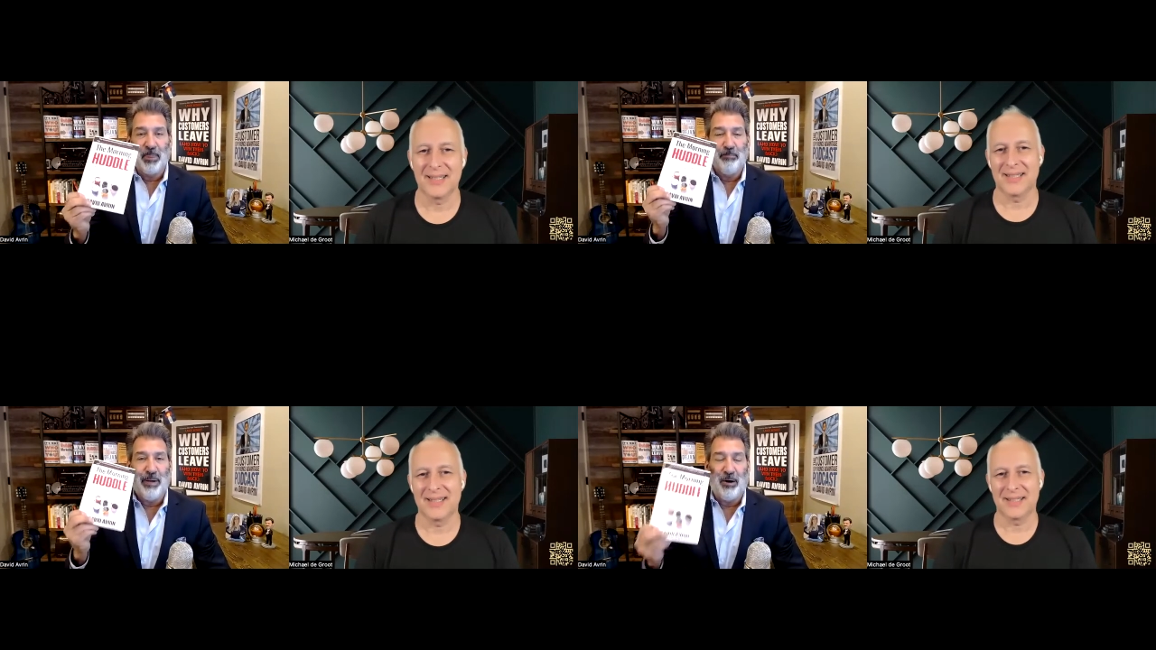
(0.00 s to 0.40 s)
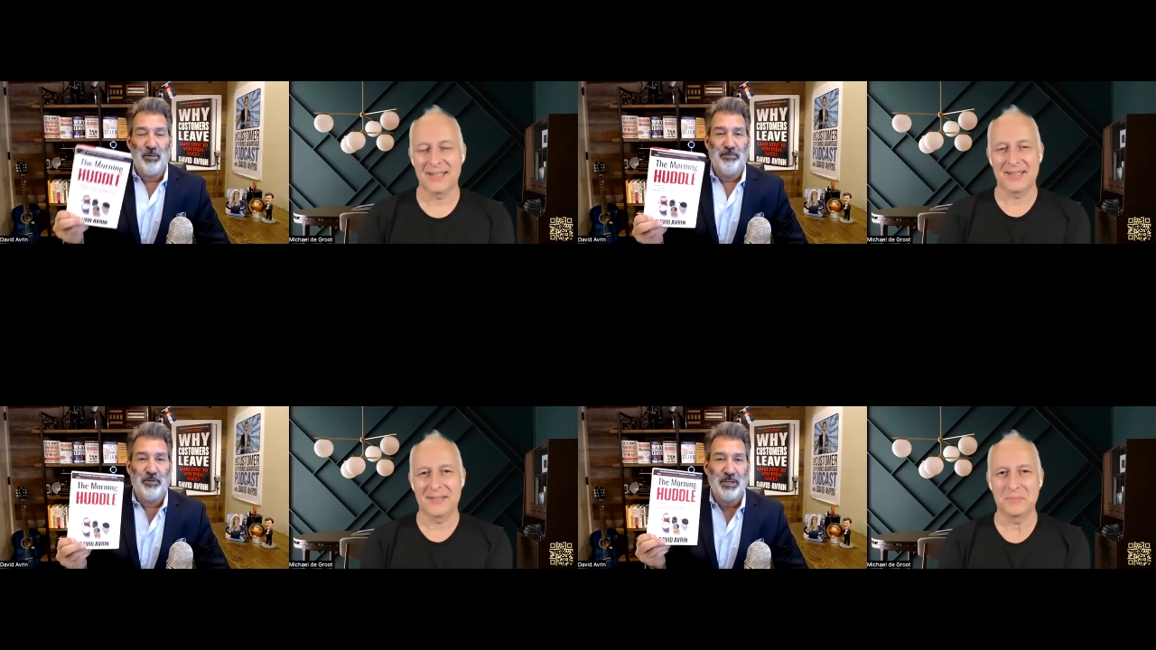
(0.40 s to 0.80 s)

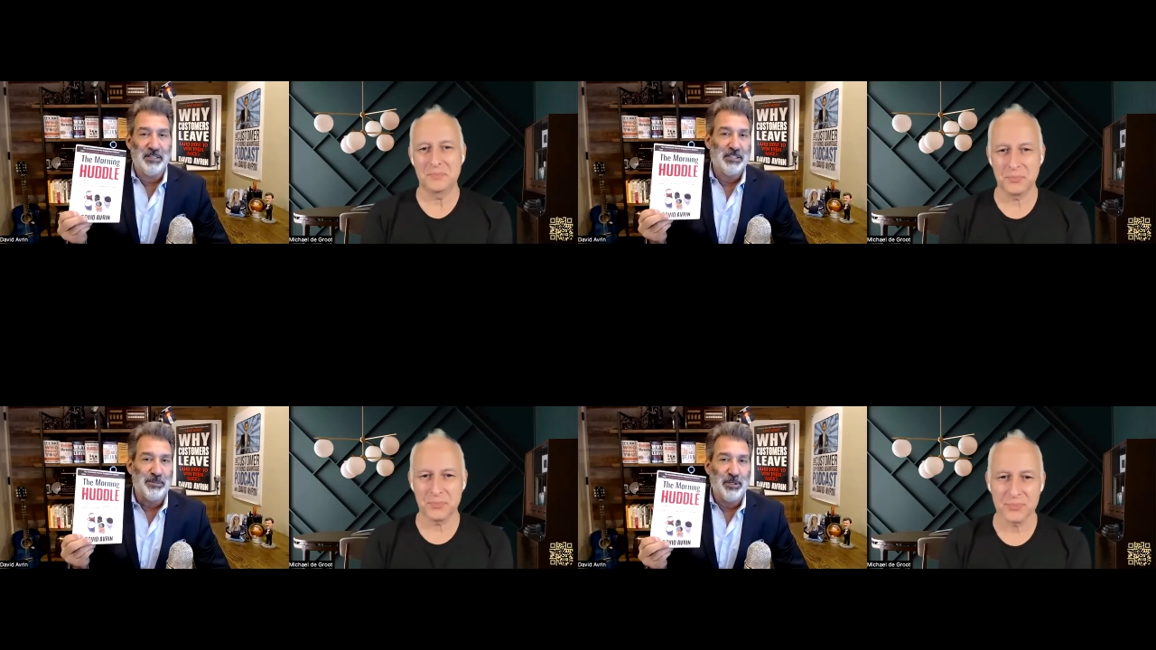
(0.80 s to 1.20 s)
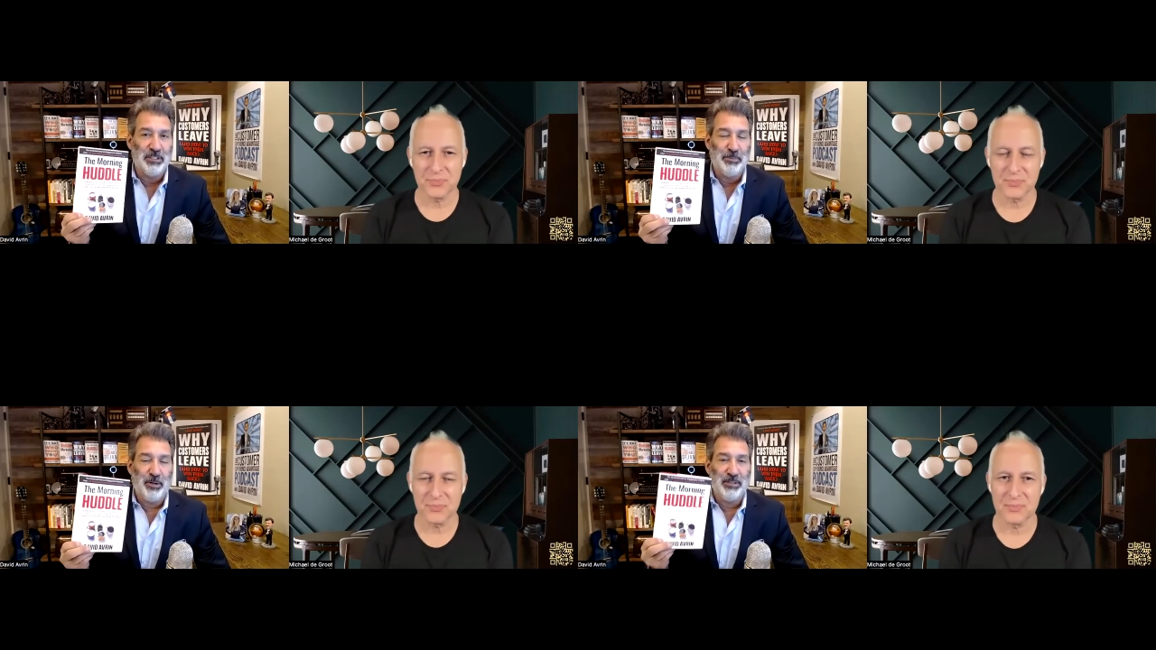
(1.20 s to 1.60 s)
Speaker 1: powerful customer
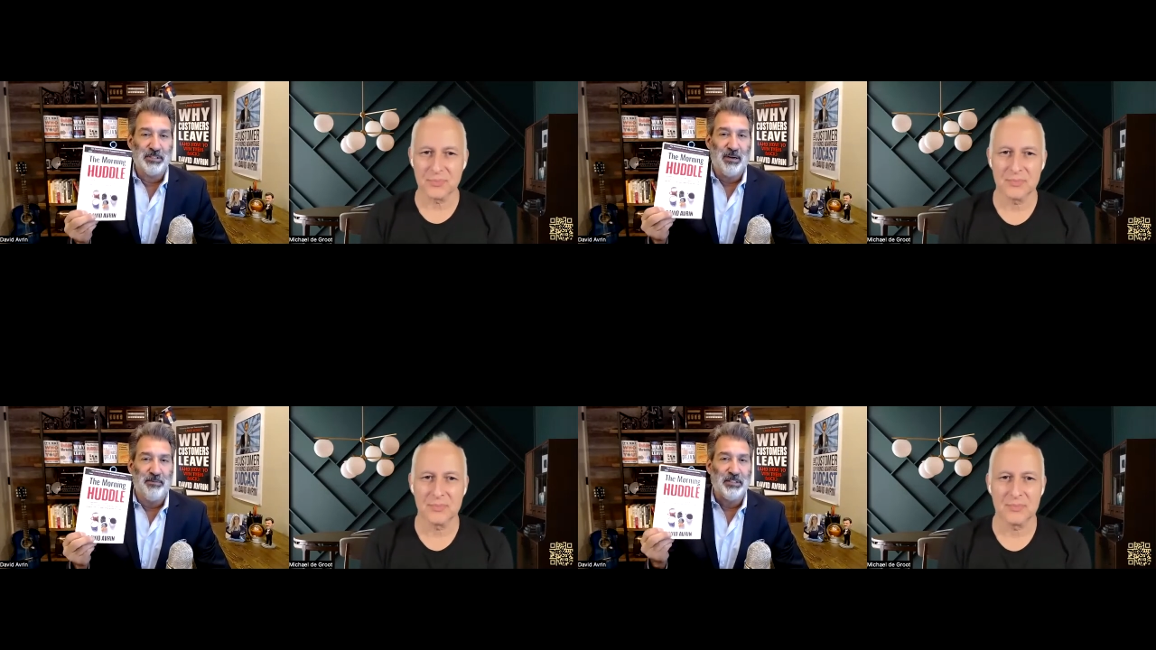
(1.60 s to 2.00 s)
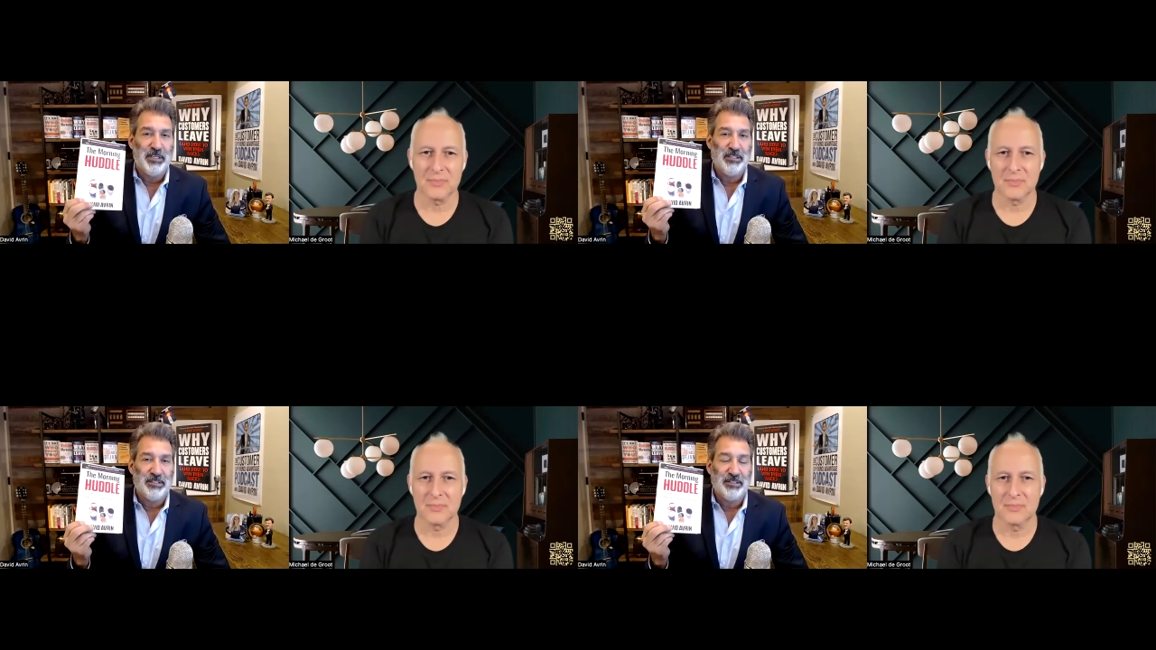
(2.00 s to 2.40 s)
experience
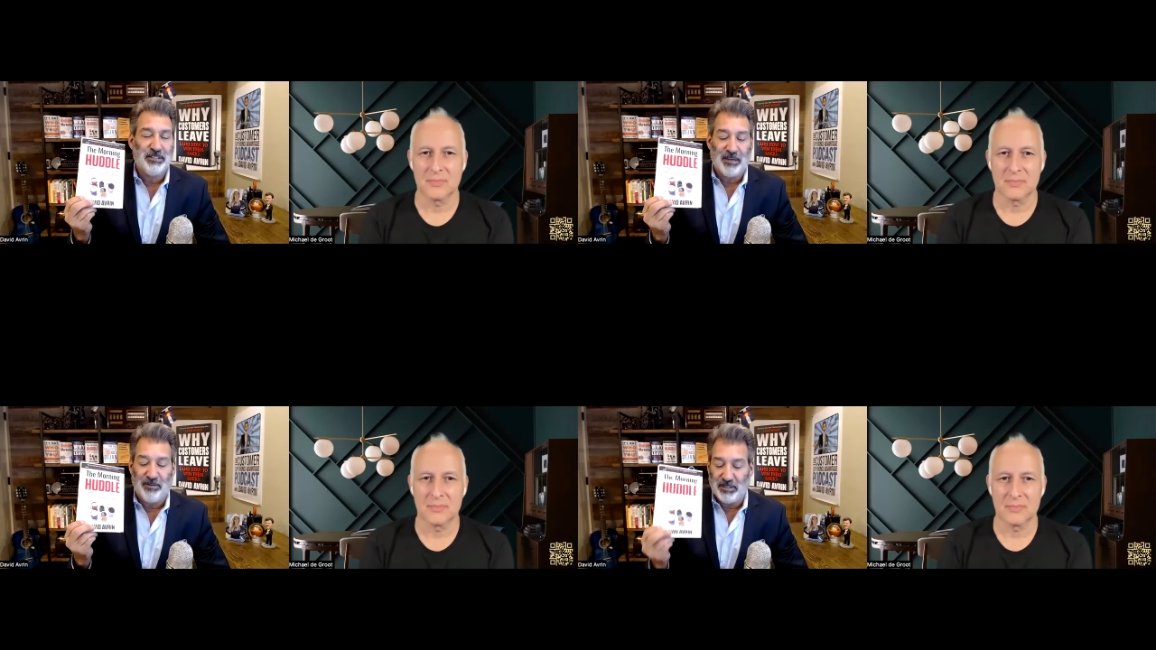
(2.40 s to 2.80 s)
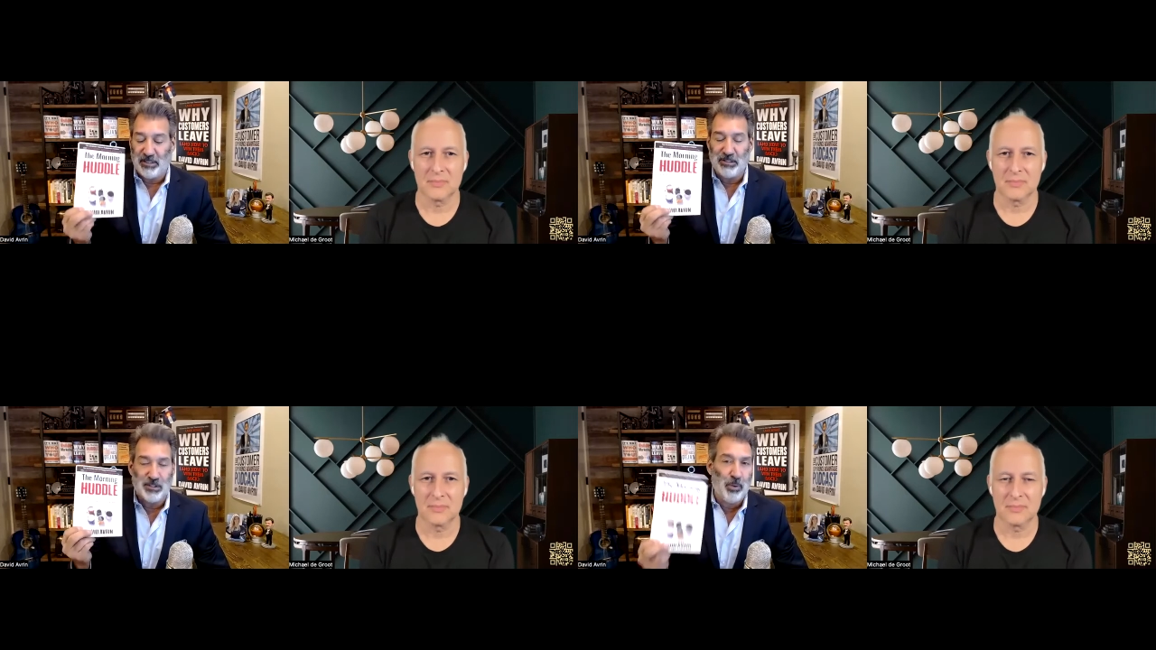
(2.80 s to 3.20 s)
conversations
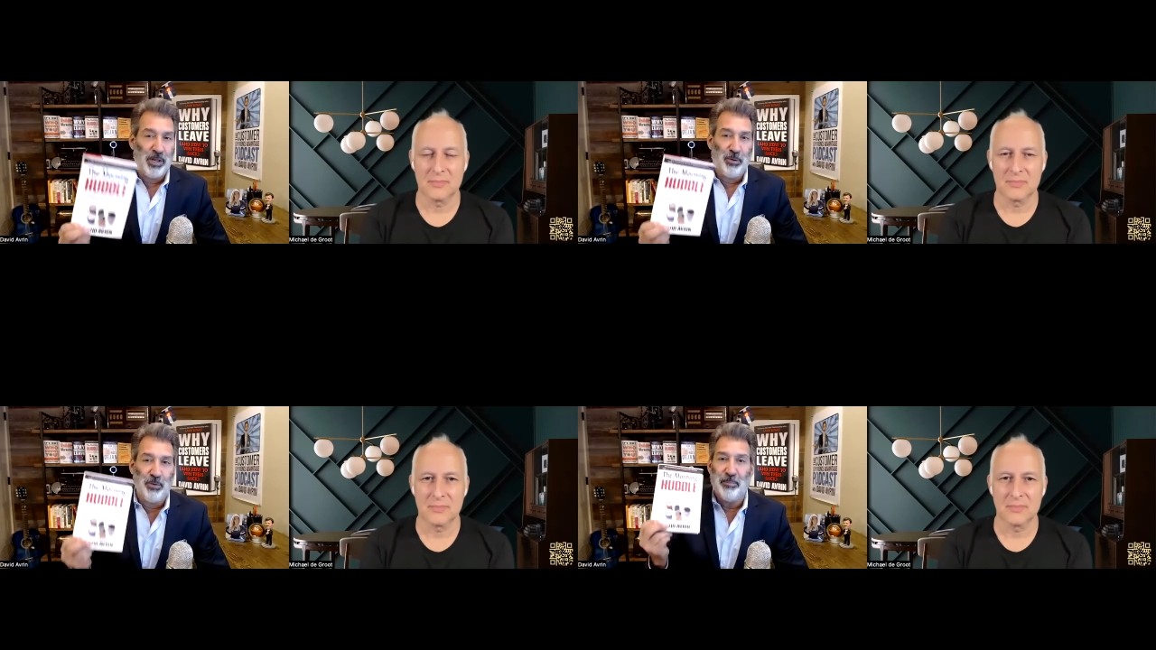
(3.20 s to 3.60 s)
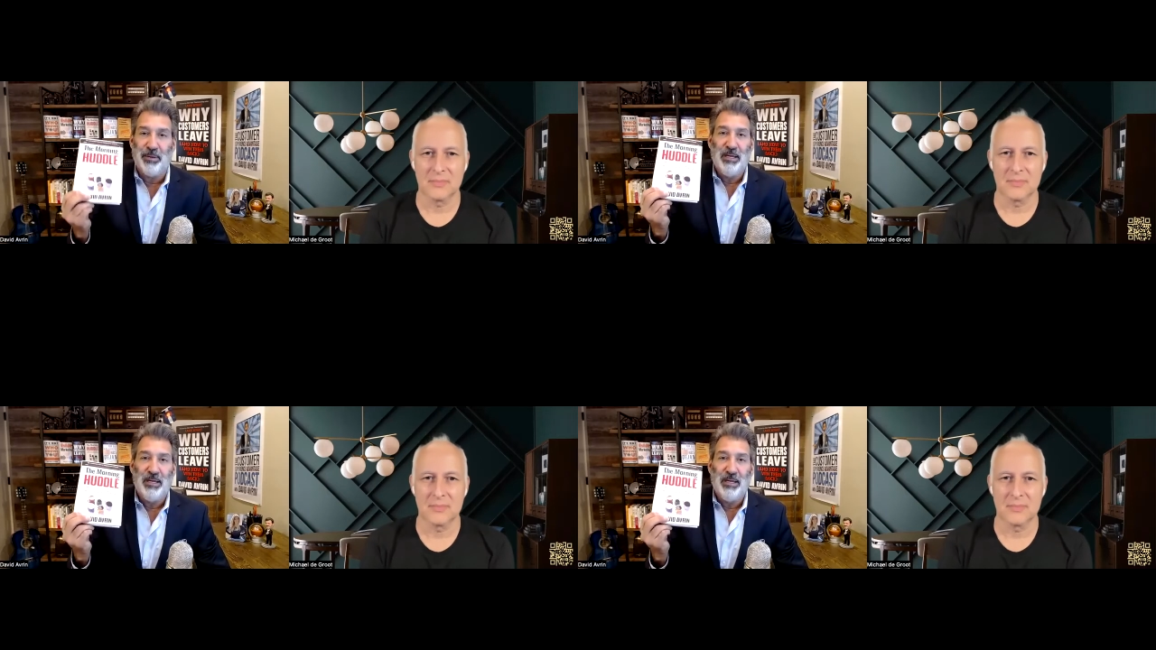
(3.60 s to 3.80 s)
conversations to wake you up